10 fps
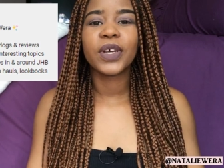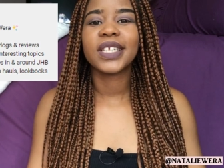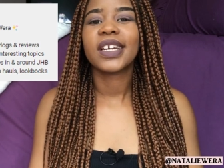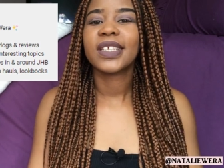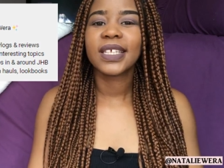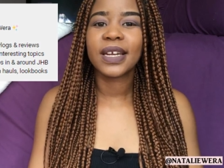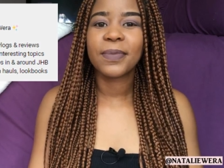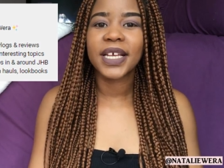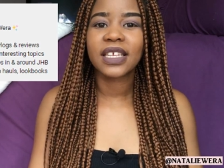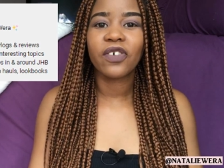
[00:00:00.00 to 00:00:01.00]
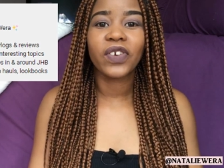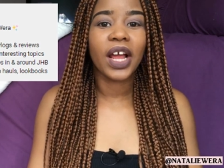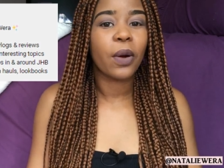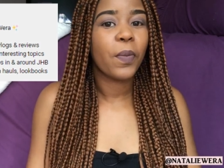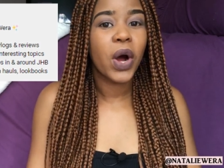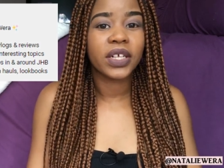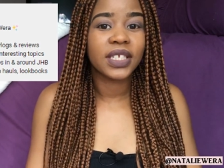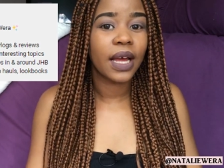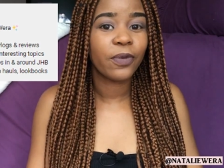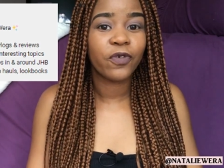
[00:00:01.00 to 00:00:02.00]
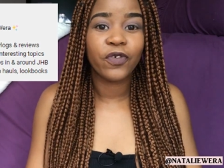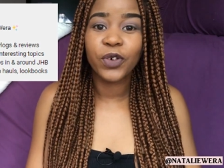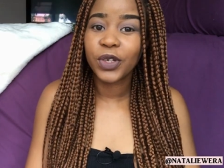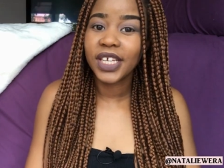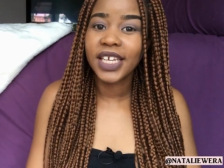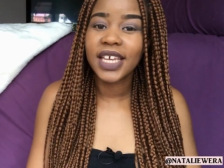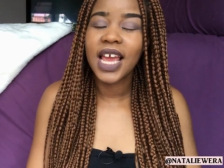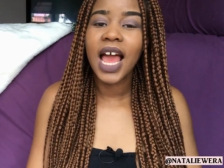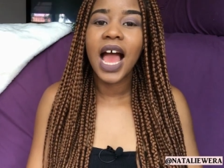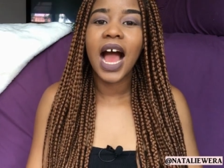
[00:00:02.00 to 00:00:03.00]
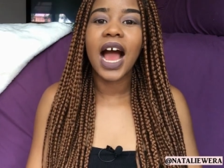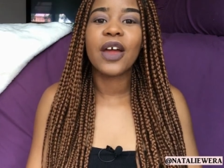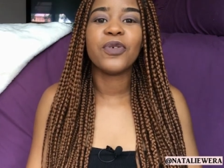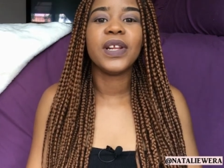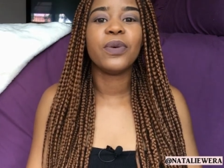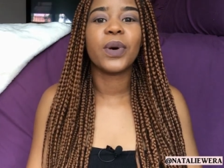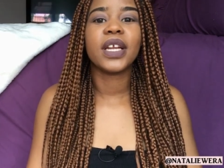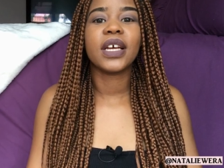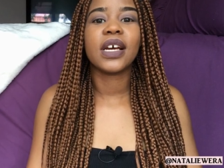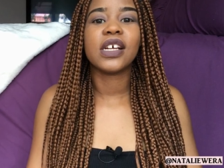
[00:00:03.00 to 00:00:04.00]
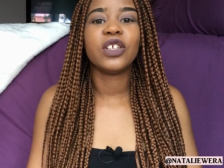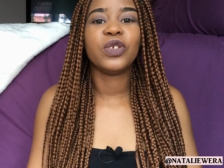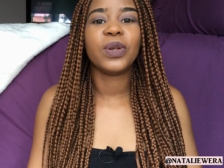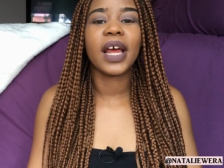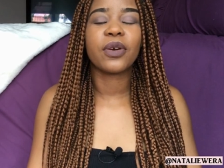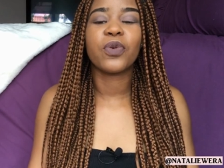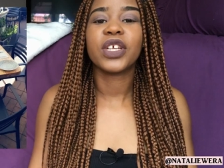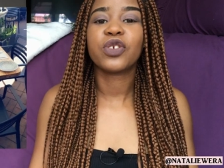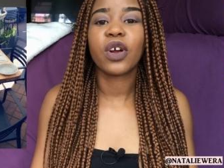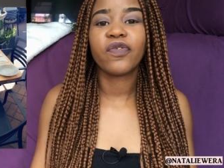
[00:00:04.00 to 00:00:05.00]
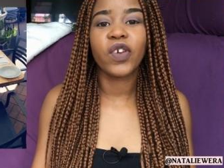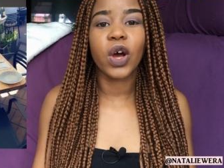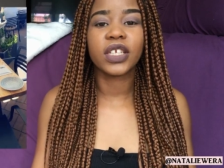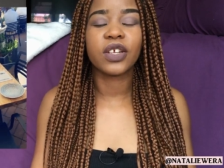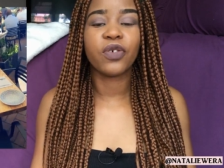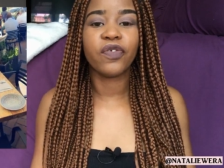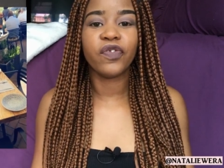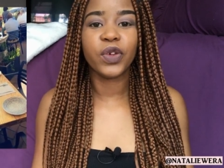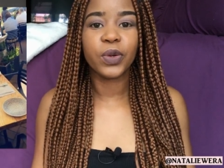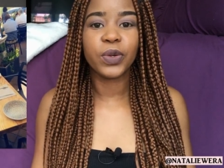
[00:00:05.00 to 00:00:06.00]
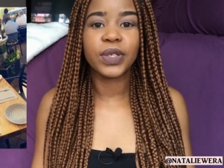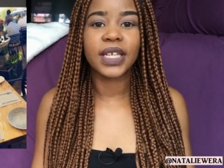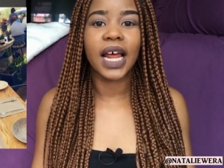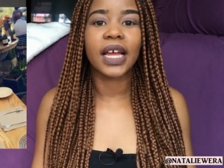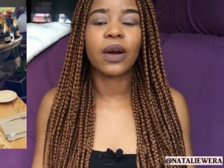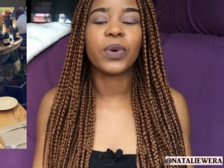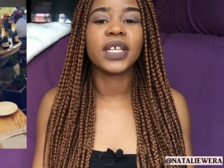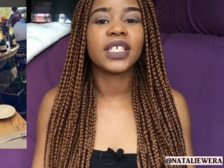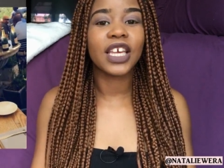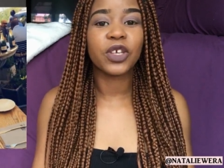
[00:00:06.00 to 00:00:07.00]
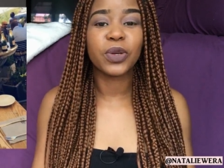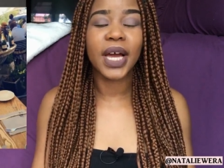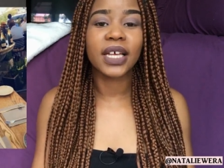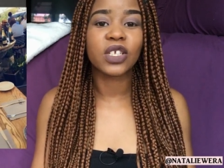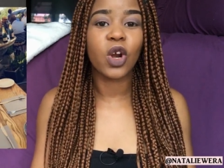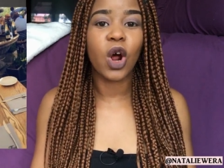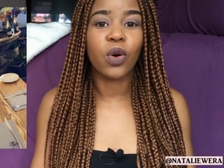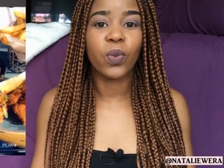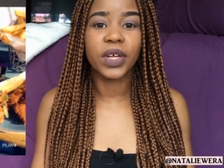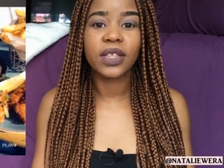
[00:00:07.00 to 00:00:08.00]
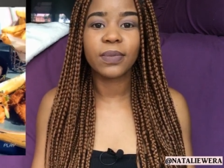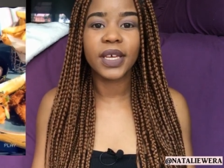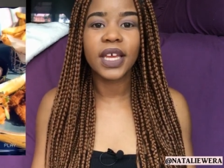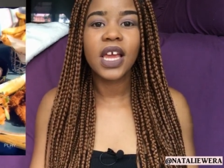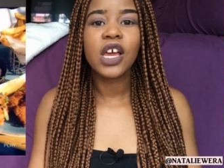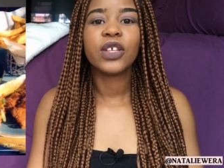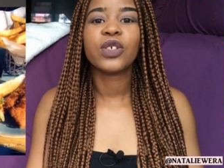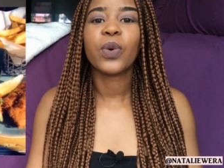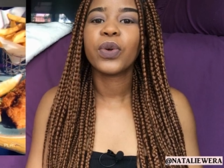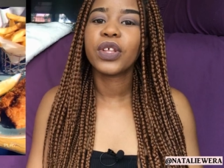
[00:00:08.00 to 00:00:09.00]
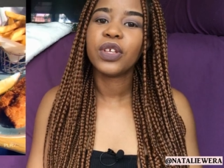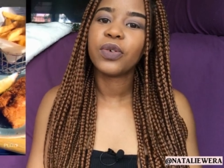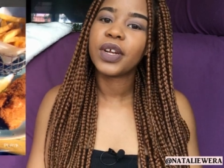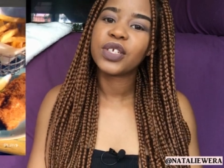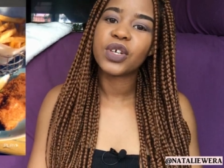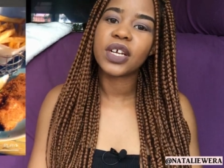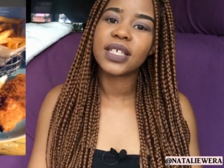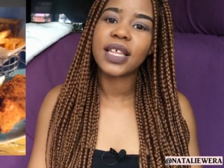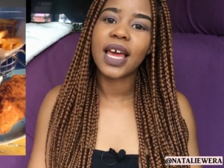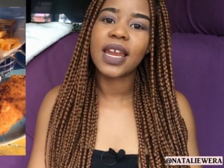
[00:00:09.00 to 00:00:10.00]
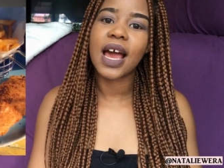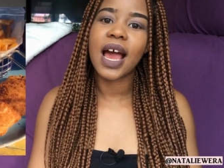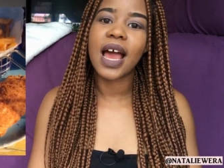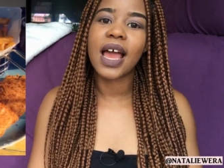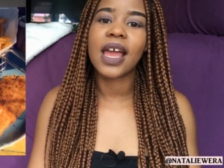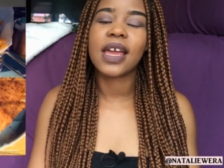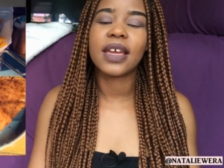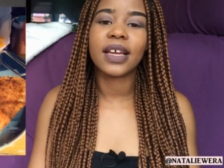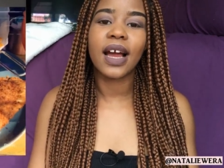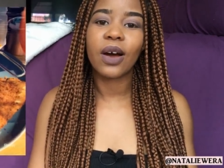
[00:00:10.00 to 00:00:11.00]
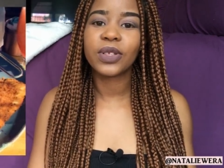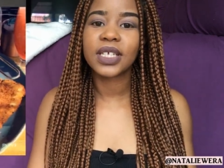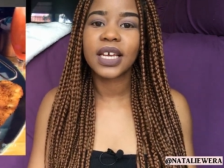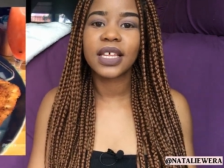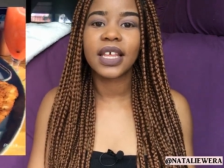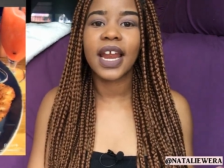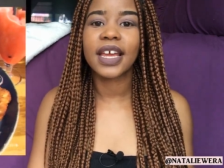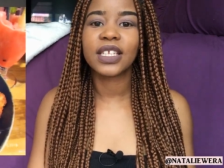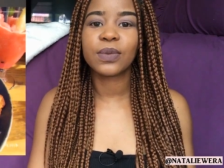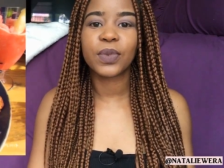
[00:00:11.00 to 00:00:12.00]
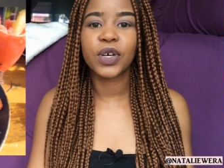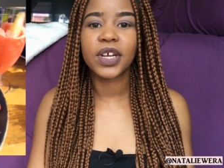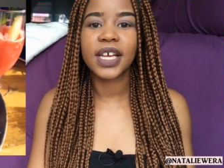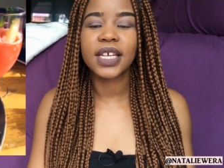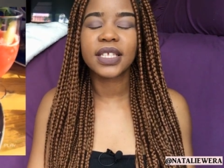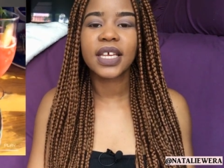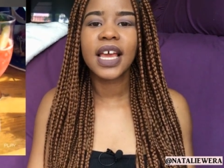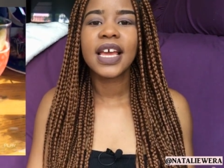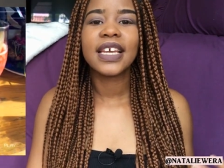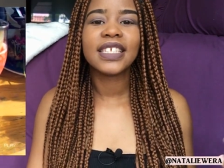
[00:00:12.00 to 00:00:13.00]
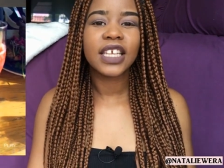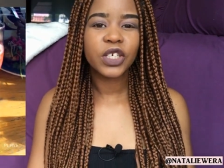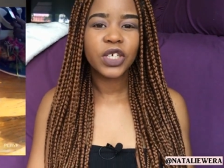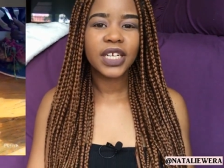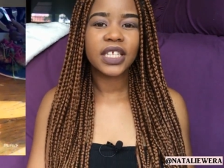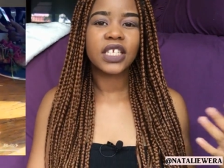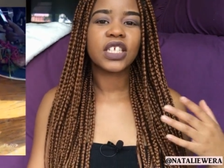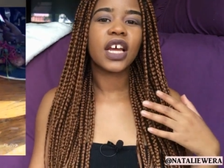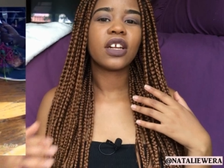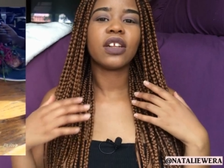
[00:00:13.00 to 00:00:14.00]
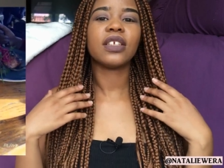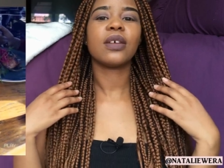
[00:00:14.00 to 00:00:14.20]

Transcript: because I consider myself like a part-time foodie. I really want to do like restaurant vlogs and reviews. Like I want to take you guys along with me to all the new restaurants that I encounter, that I experience. Essentially, this channel